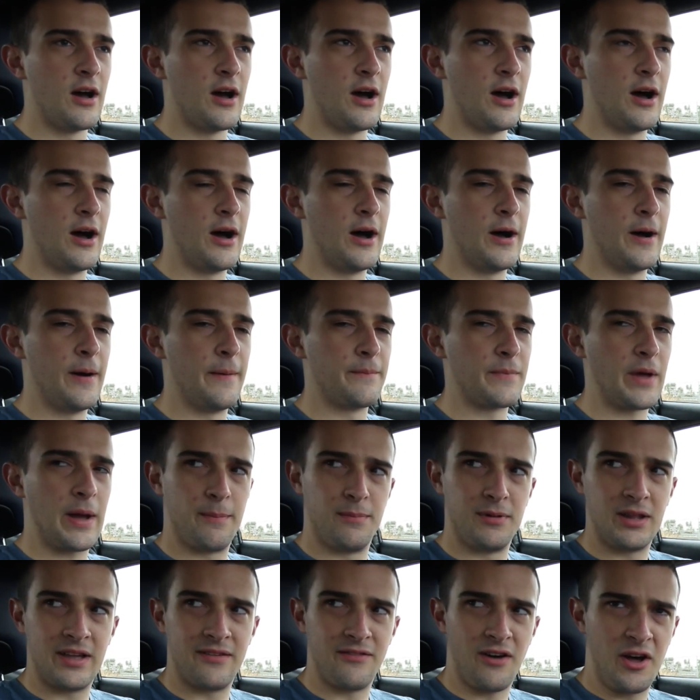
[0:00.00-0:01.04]
I
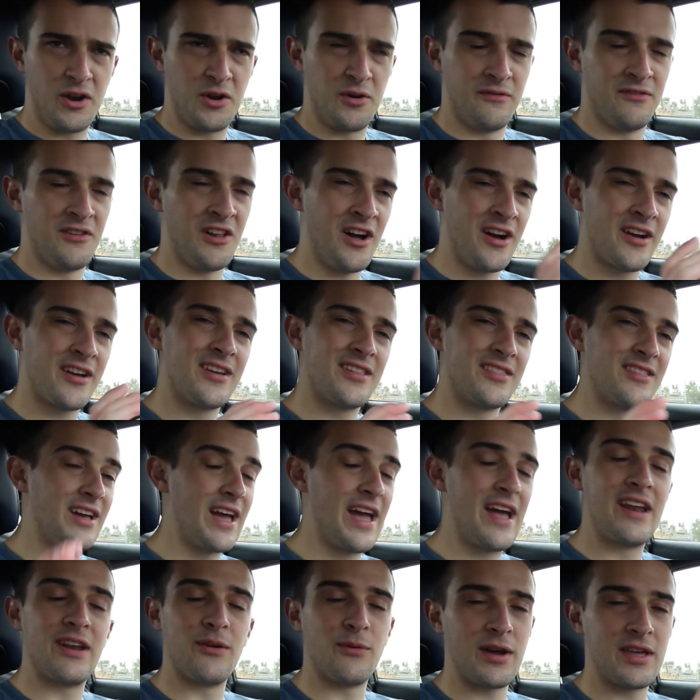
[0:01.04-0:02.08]
believe Autovlog.
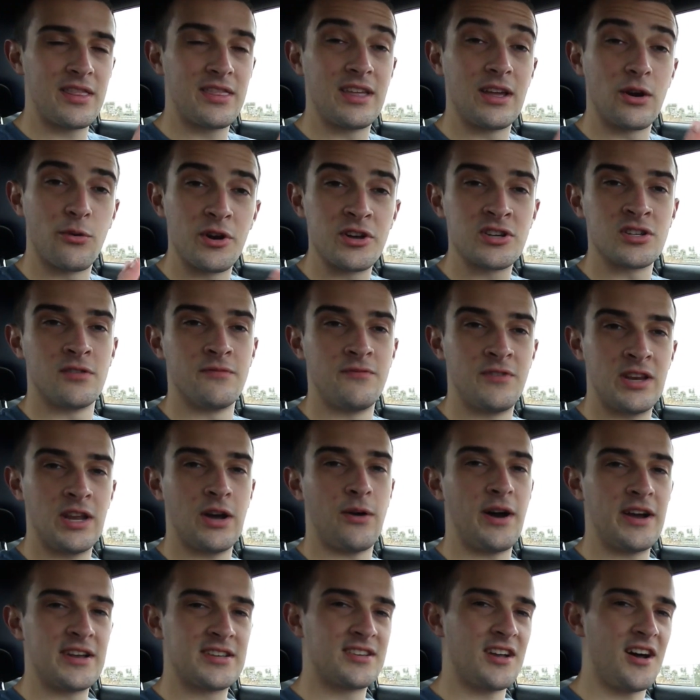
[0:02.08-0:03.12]
Anyway, the original
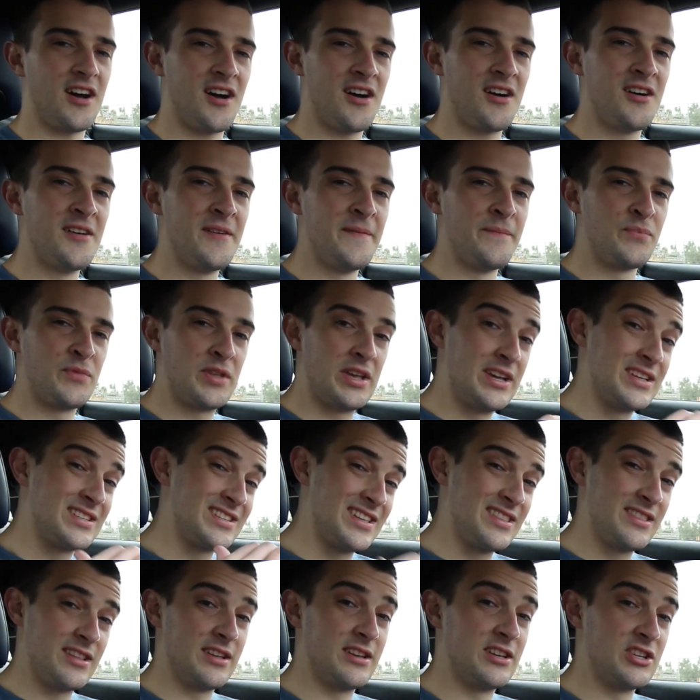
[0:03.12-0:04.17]
video I saw is
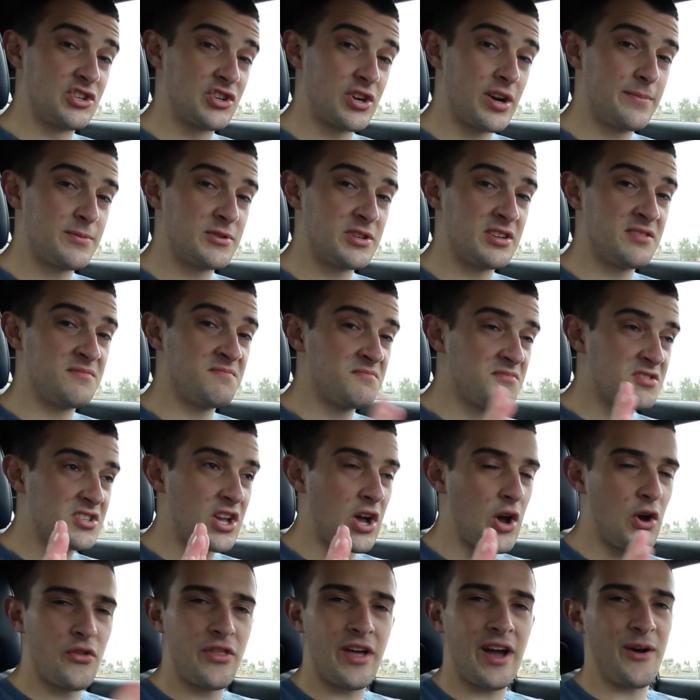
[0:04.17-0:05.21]
in the description,
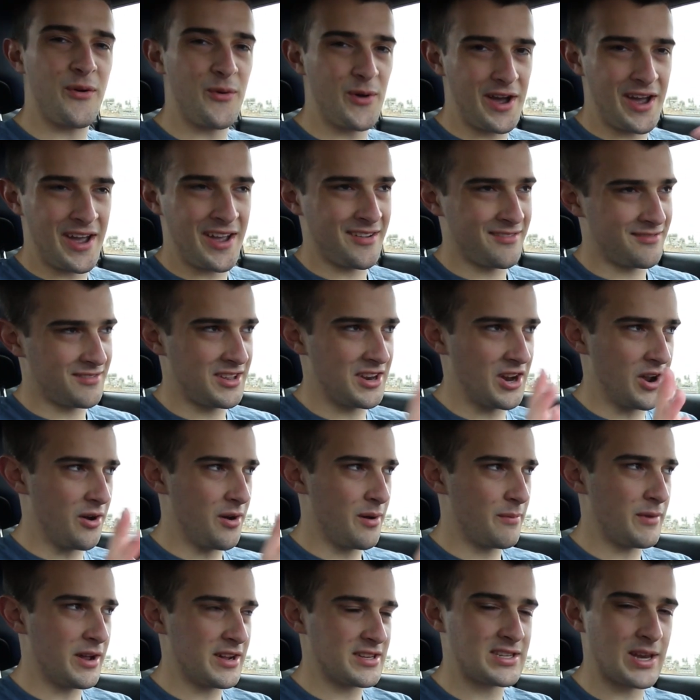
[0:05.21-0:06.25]
so that way,
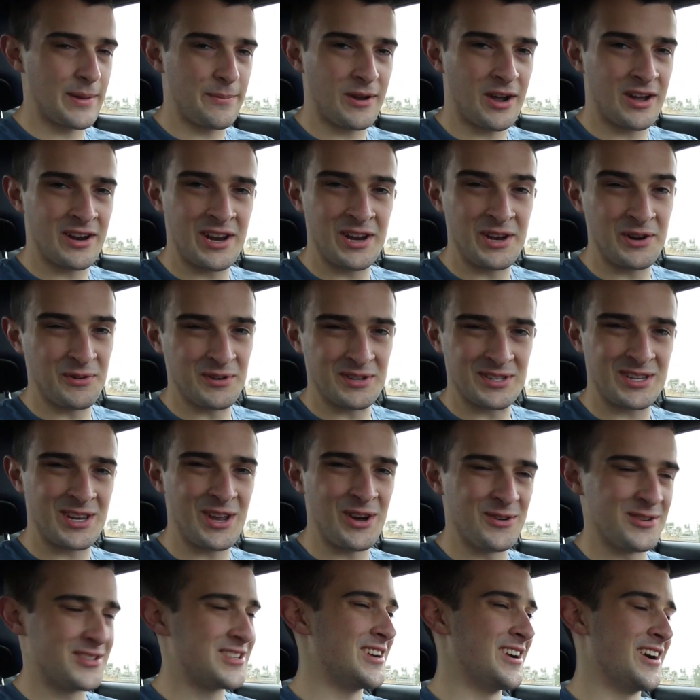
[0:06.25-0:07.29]
I'm not stepping on anyone's
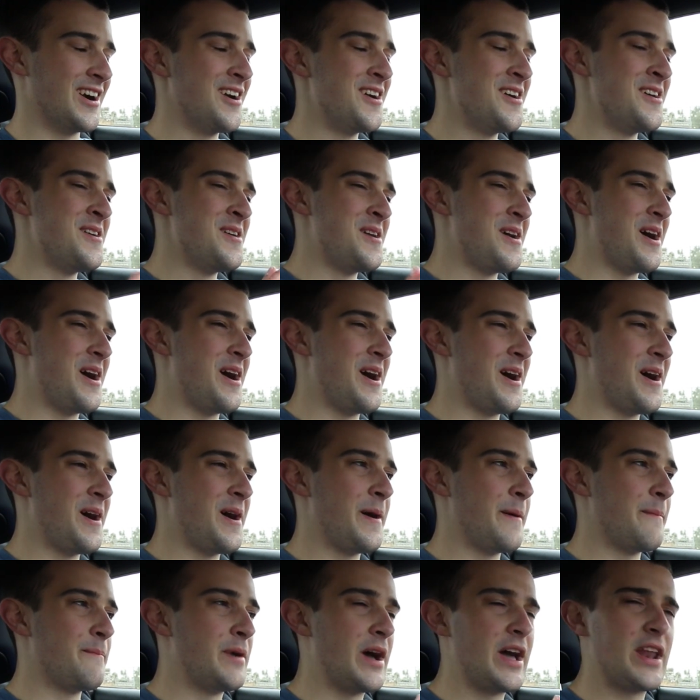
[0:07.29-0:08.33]
toes here.
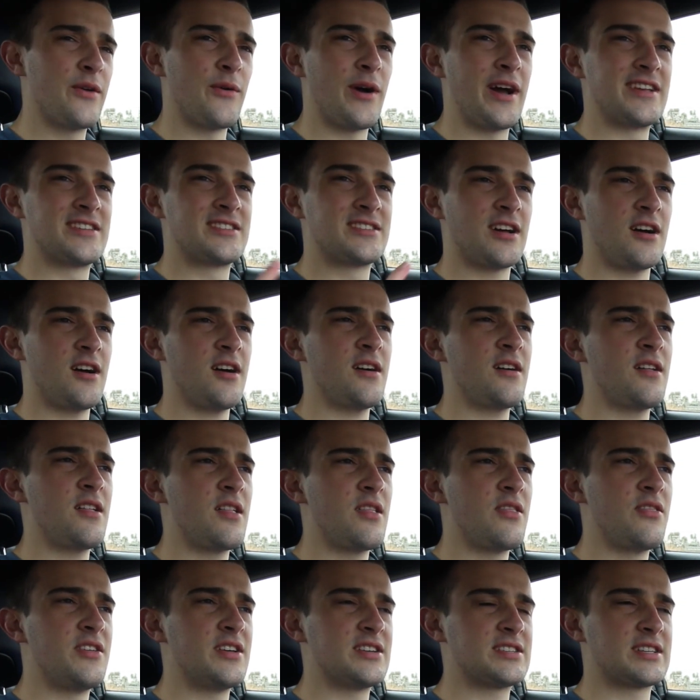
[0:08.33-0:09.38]
But anyway, I saw
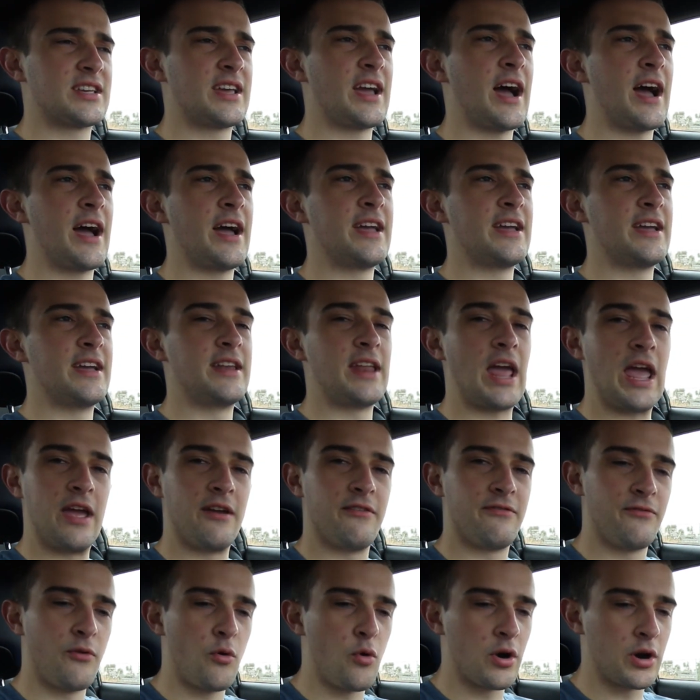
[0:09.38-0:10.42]
this guy in a
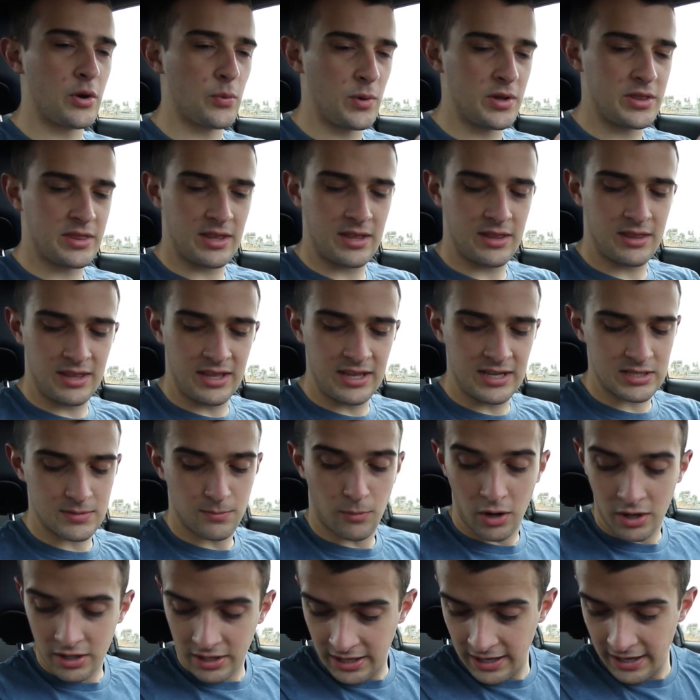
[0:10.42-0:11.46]
Ford with the
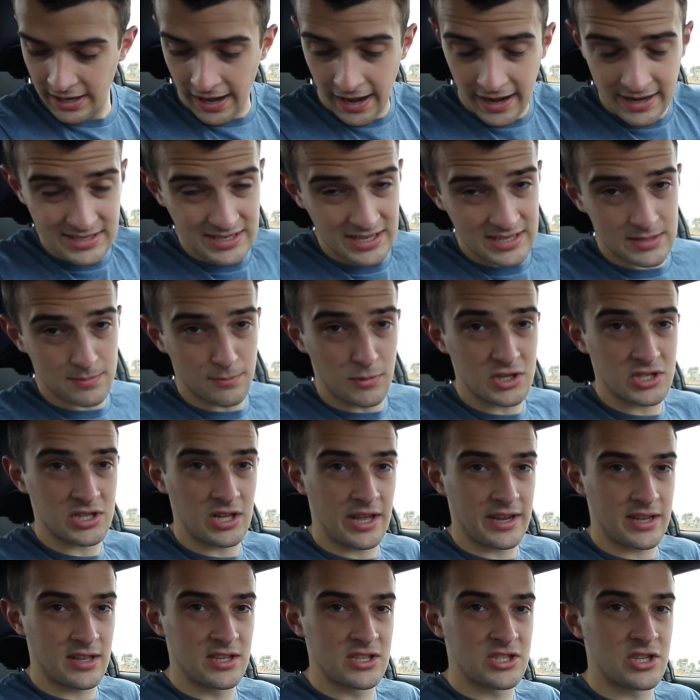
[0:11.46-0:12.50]
Smart Key Access, much
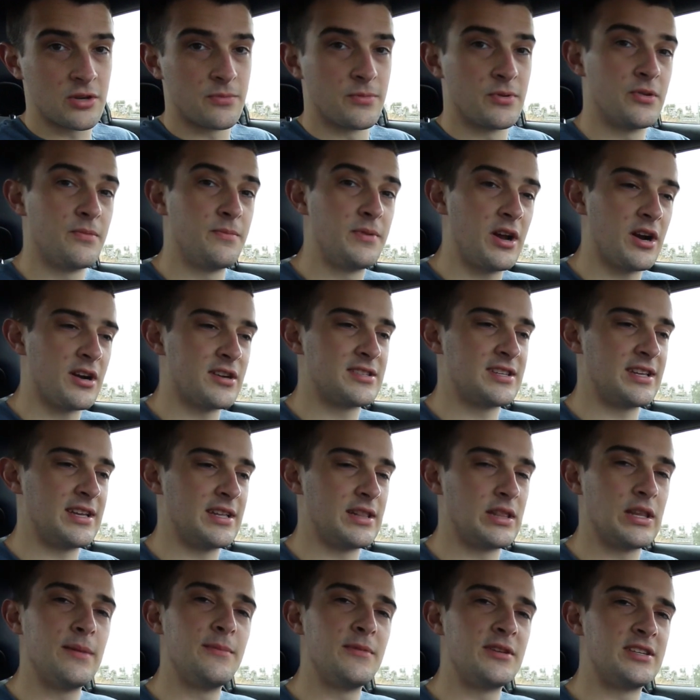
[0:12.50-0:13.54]
like in the Subaru BRZ
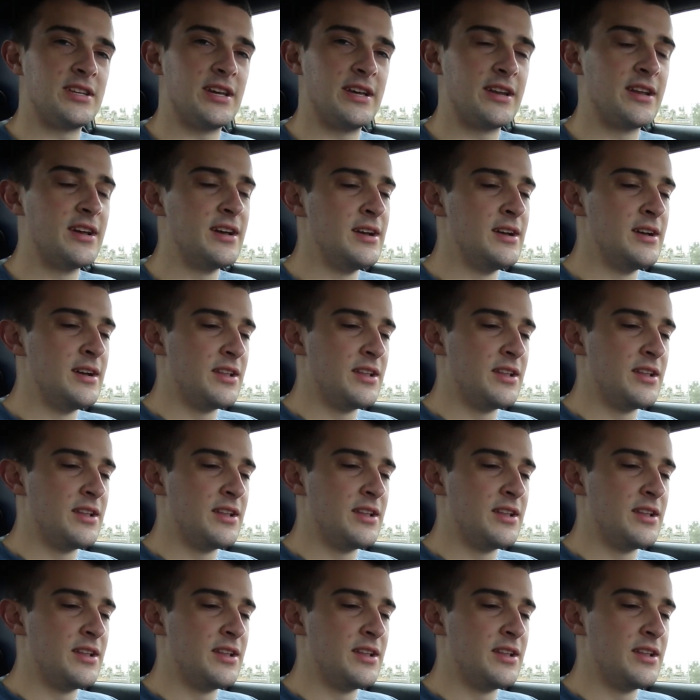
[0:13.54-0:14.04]
Limited.